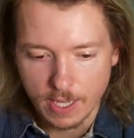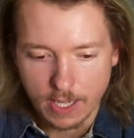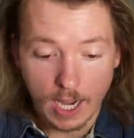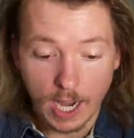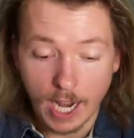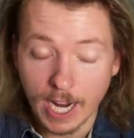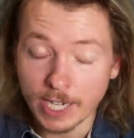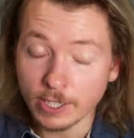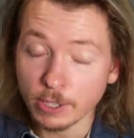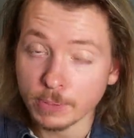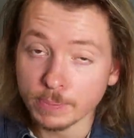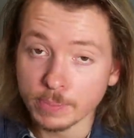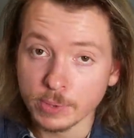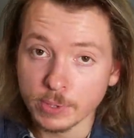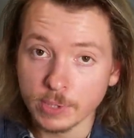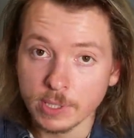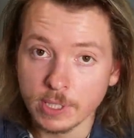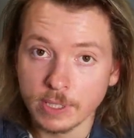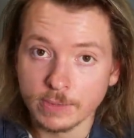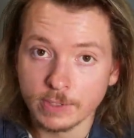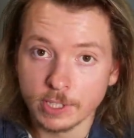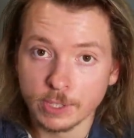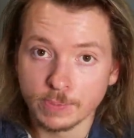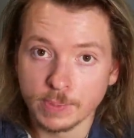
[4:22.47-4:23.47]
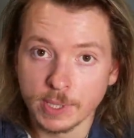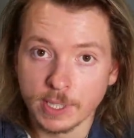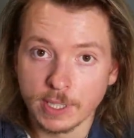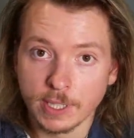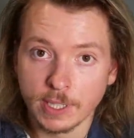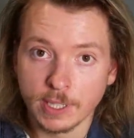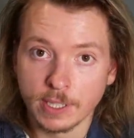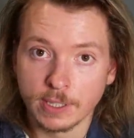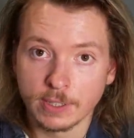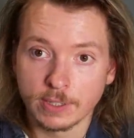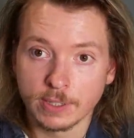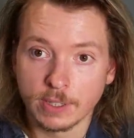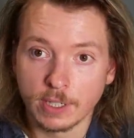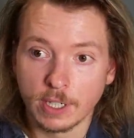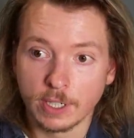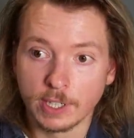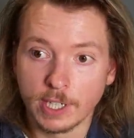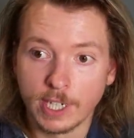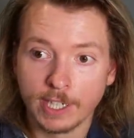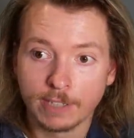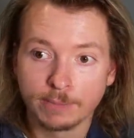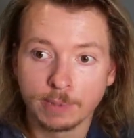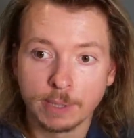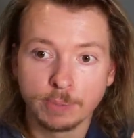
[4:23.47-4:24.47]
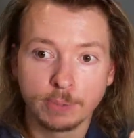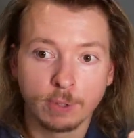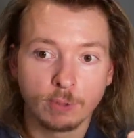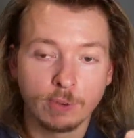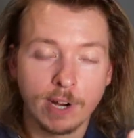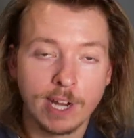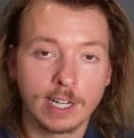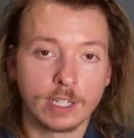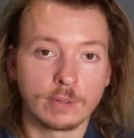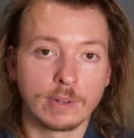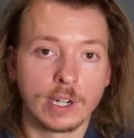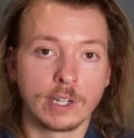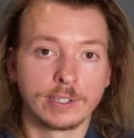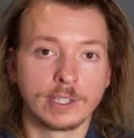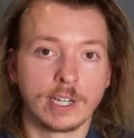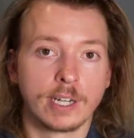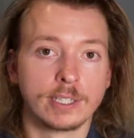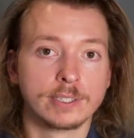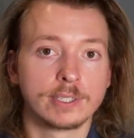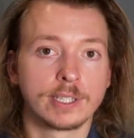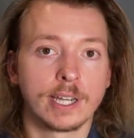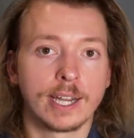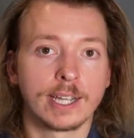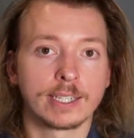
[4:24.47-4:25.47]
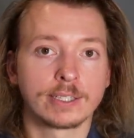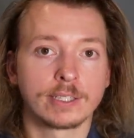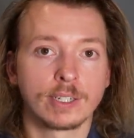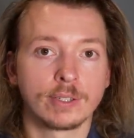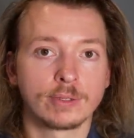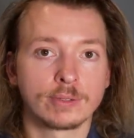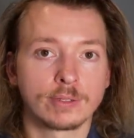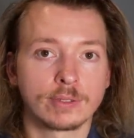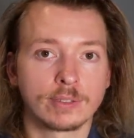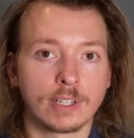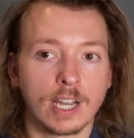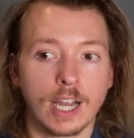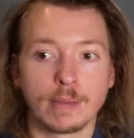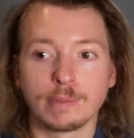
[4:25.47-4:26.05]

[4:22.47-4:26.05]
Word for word: I don't believe it's because a lot of people ran around undiagnosed.